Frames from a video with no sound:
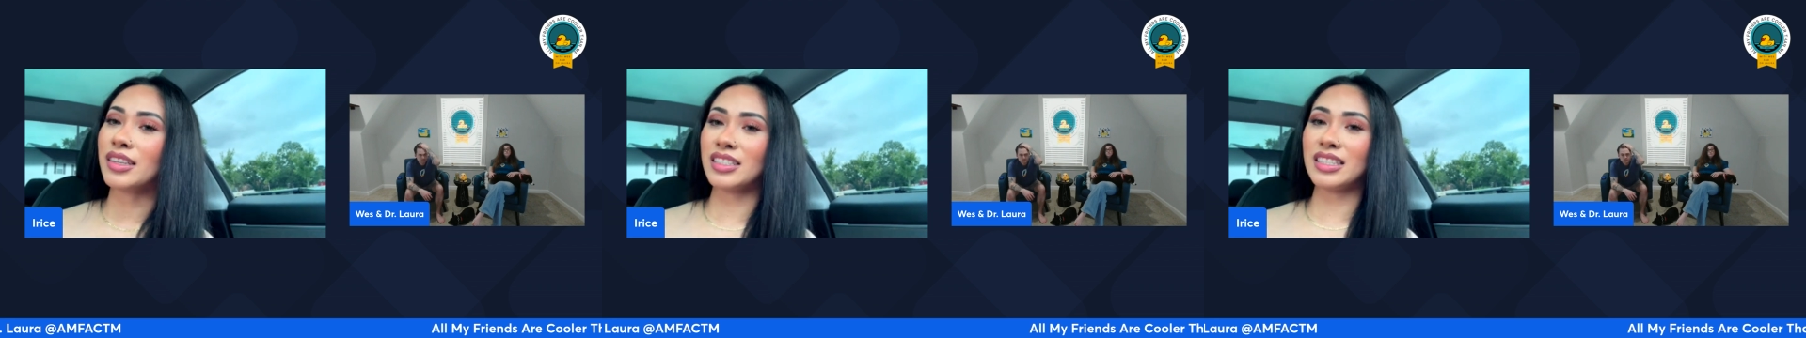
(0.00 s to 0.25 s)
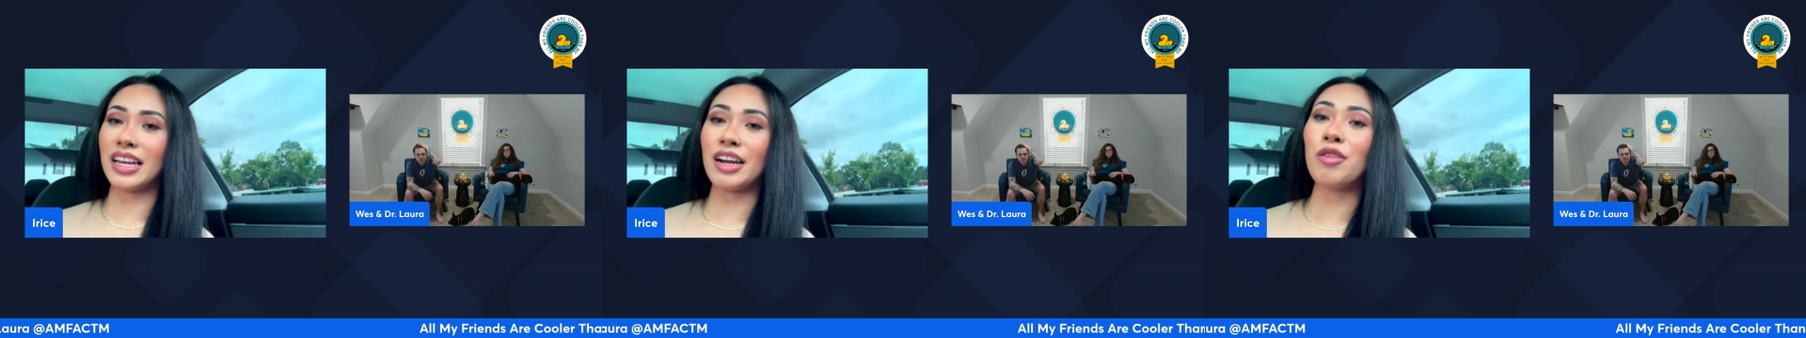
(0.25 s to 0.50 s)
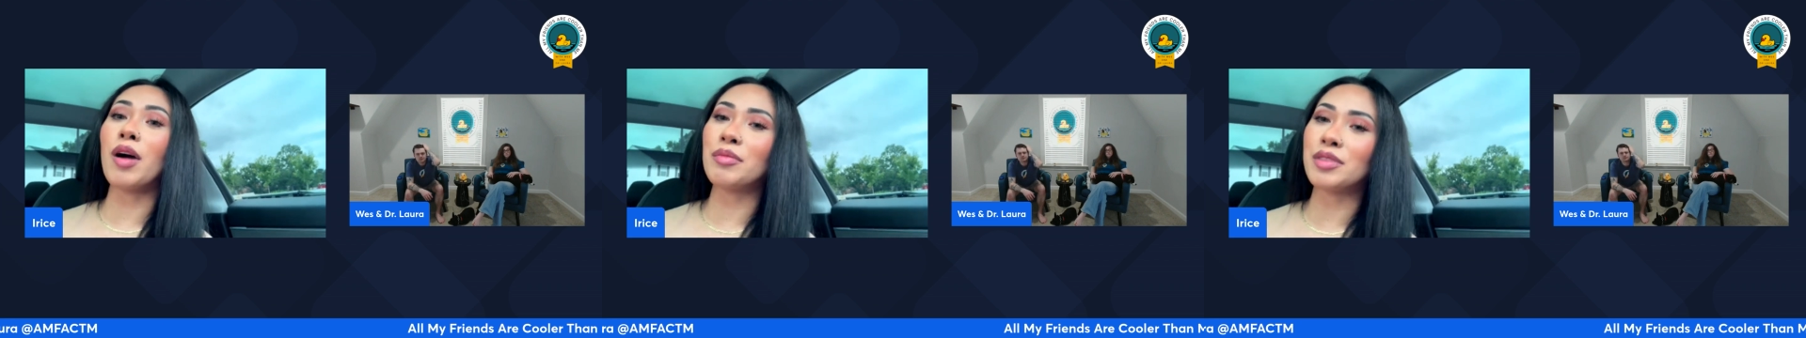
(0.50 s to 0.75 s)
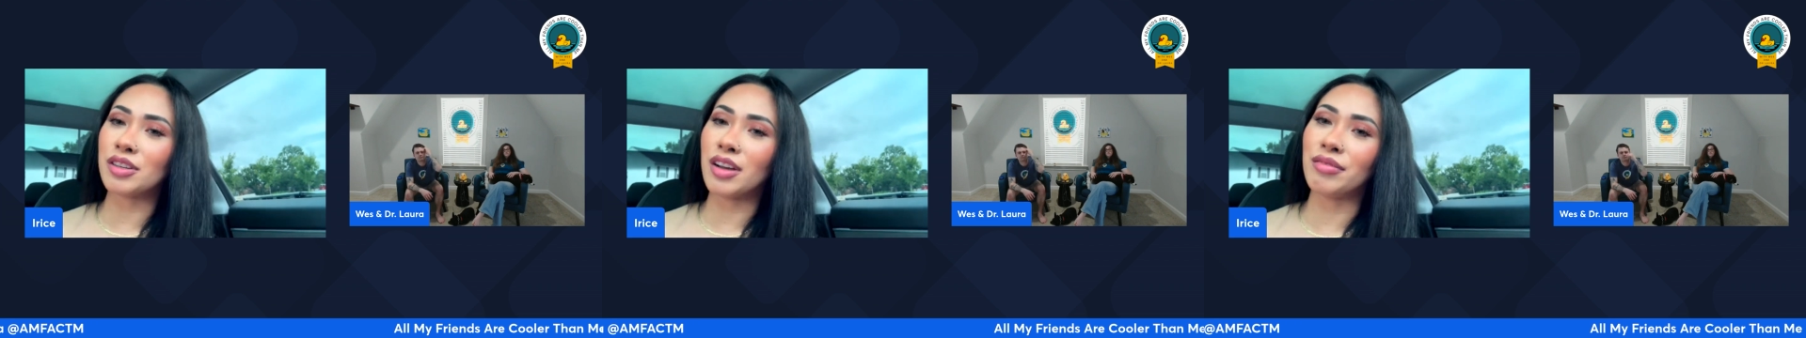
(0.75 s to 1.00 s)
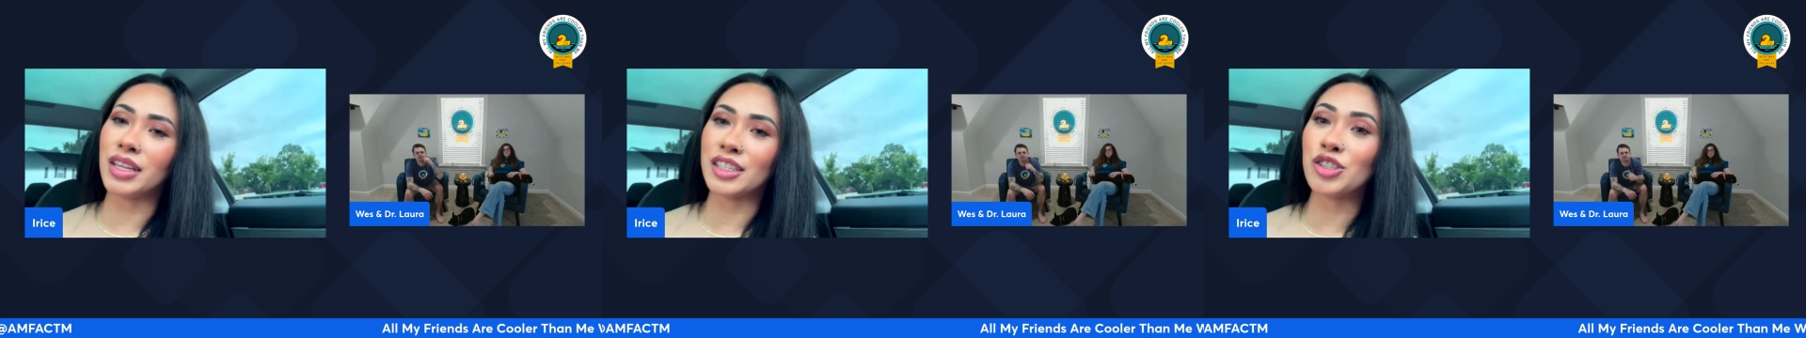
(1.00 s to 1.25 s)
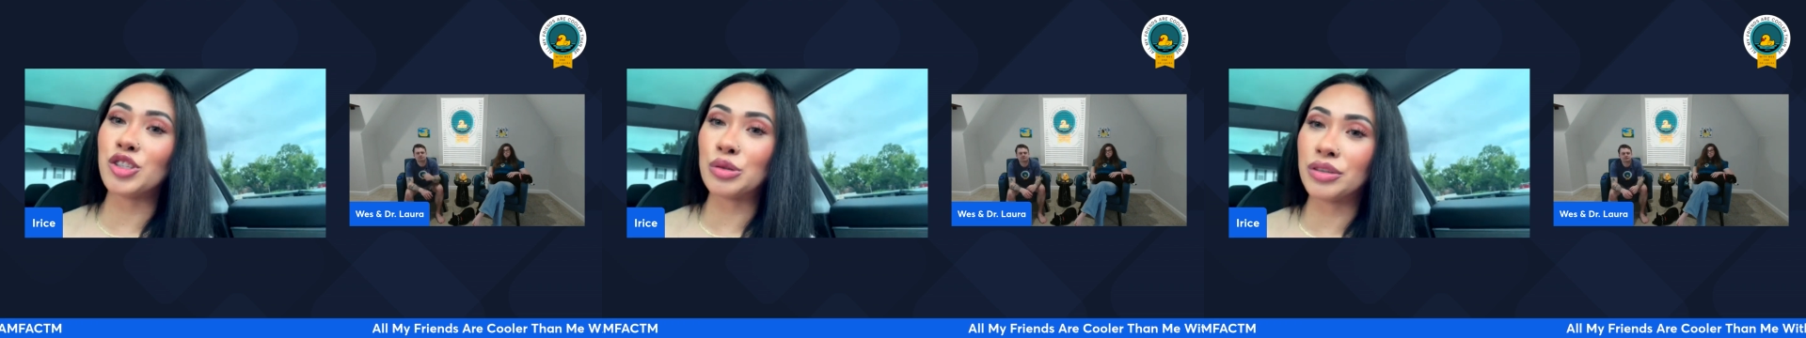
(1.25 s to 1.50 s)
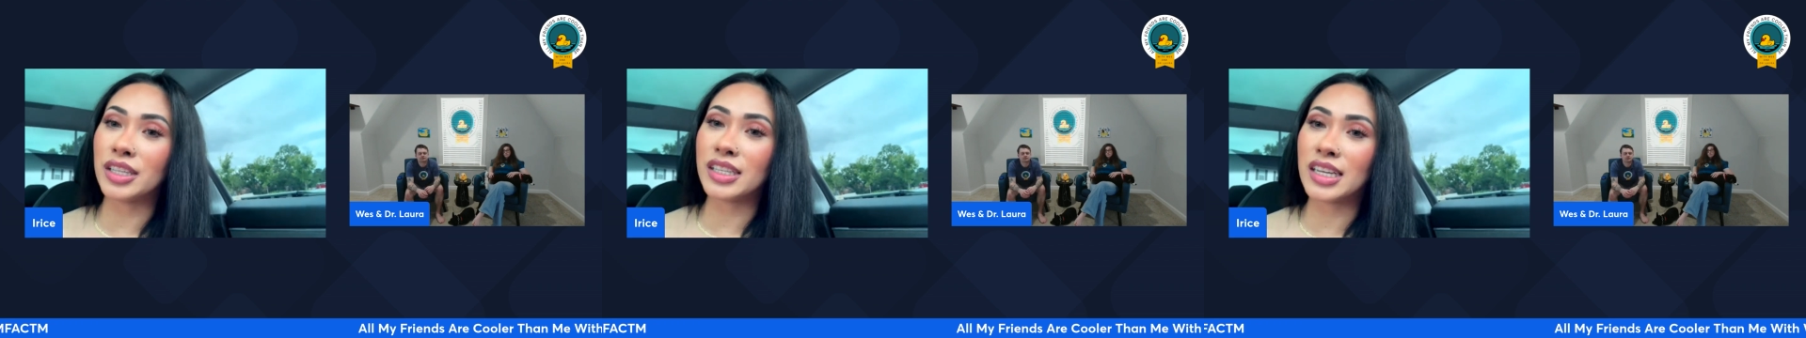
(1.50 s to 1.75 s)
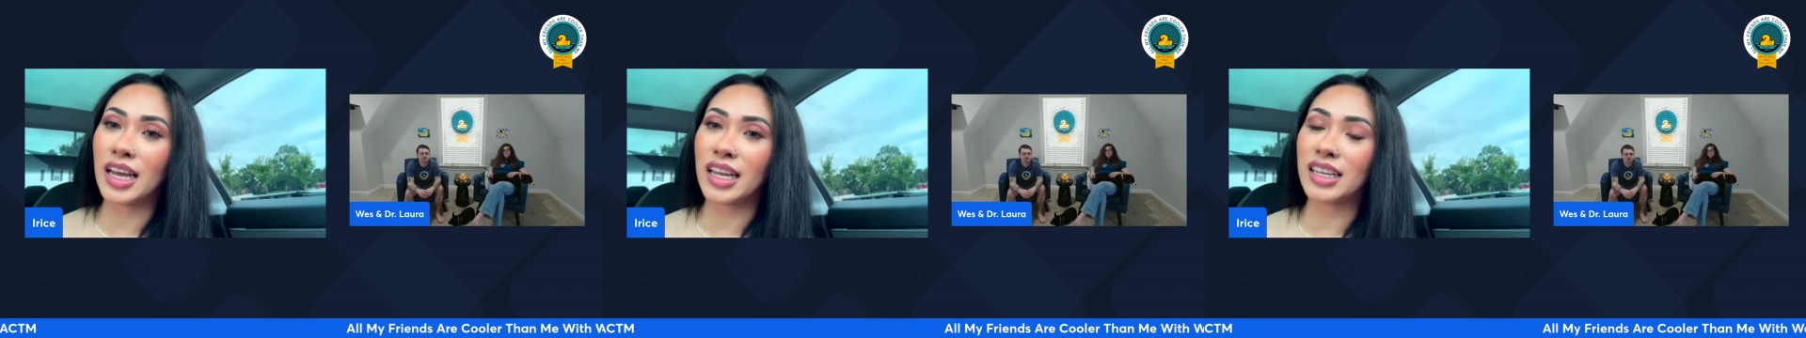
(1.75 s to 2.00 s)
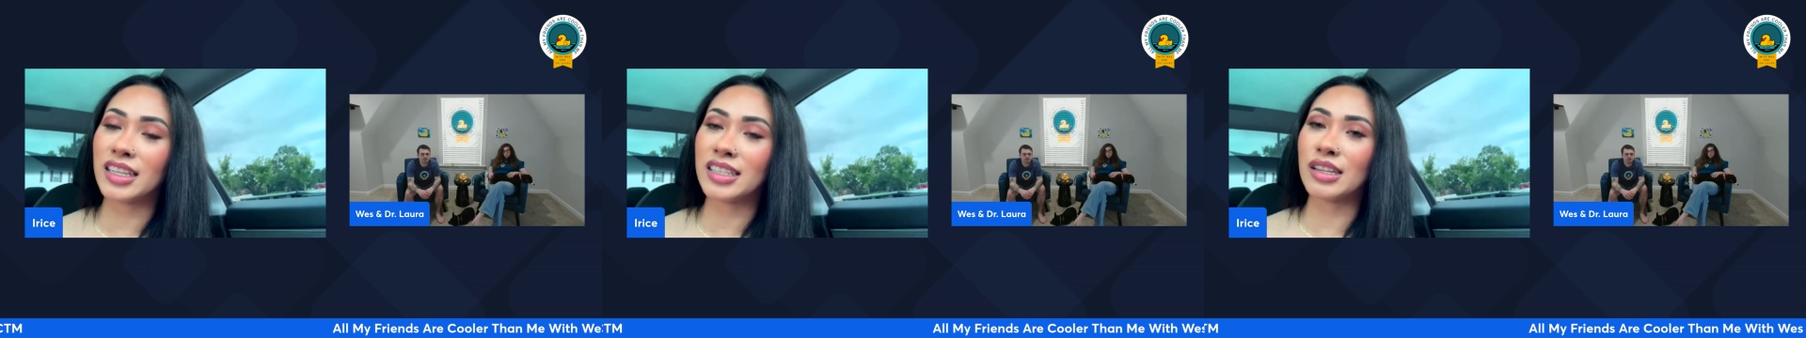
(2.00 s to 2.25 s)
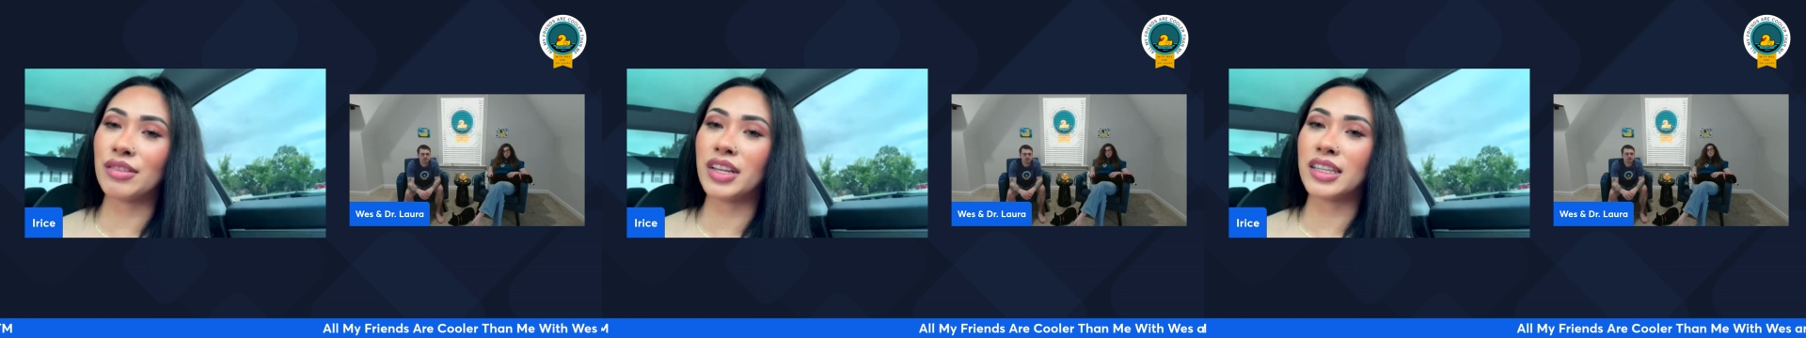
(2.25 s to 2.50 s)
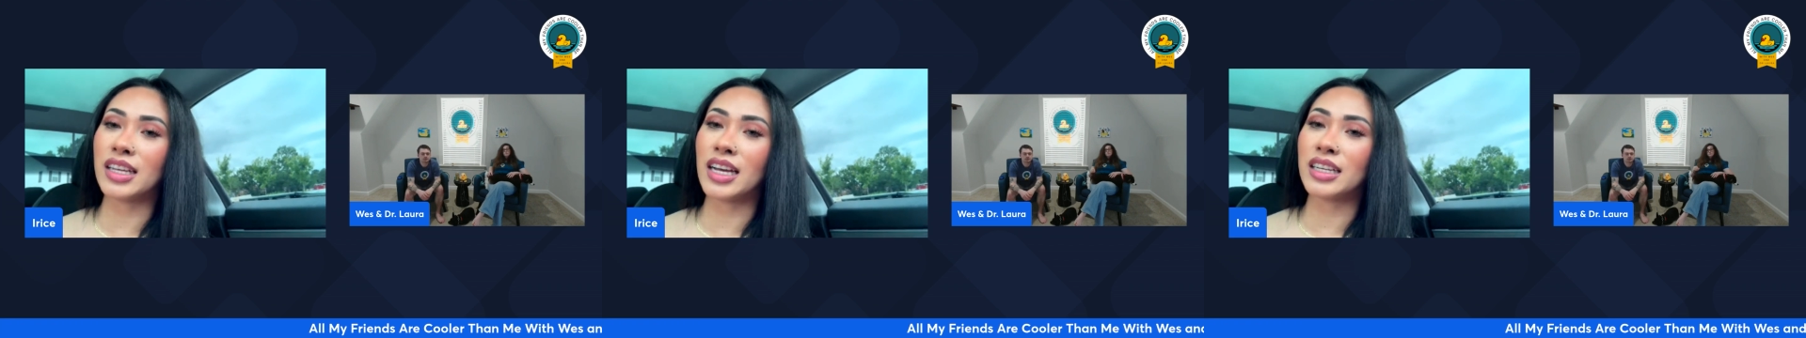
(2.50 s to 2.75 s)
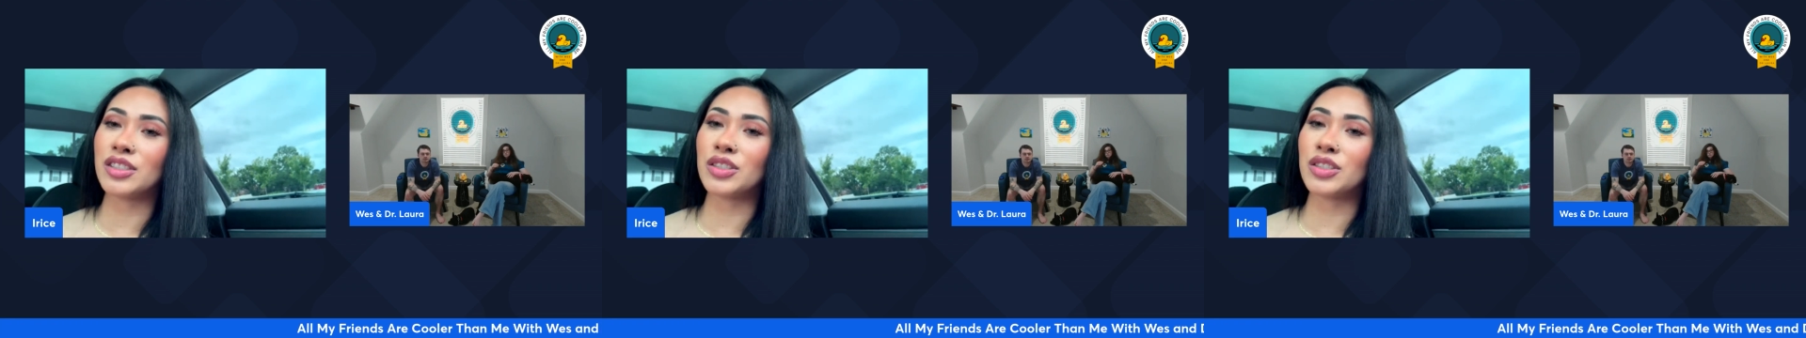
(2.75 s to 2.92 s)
because they didn't want me to have like student debt and stuff like that.